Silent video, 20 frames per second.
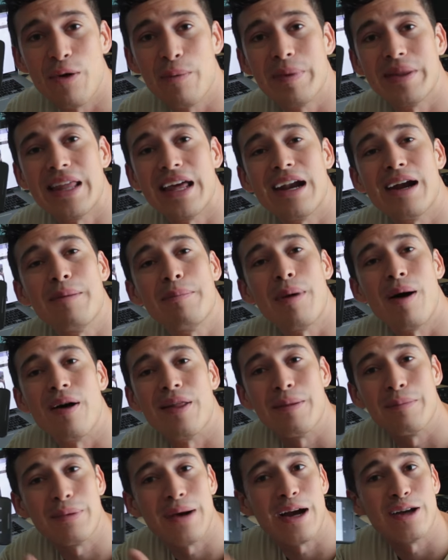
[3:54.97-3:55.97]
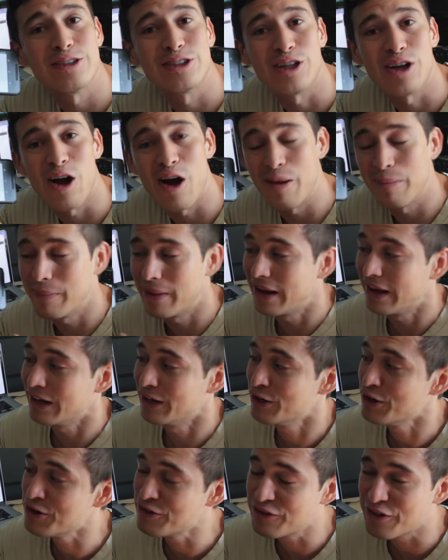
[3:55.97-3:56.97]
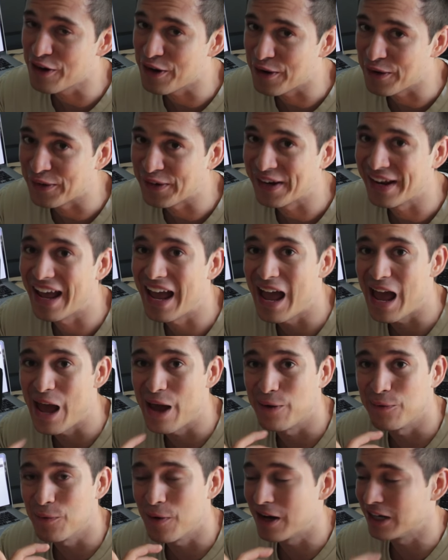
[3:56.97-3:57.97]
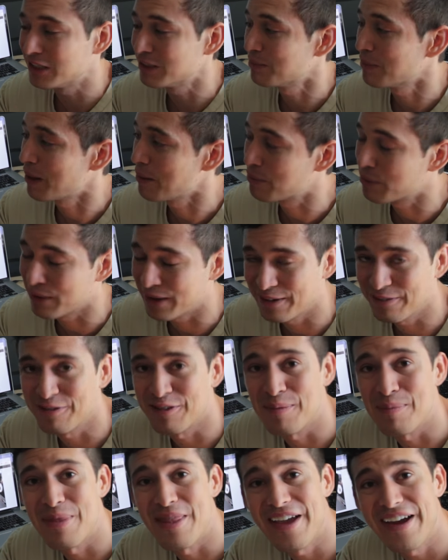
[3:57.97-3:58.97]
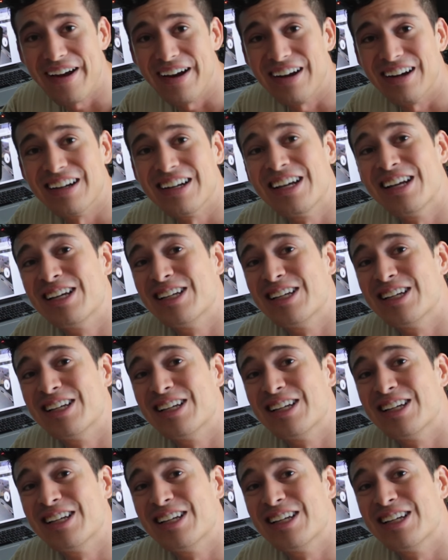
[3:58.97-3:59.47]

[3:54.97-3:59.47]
open that up on the browser on my new phone and watch my print from there.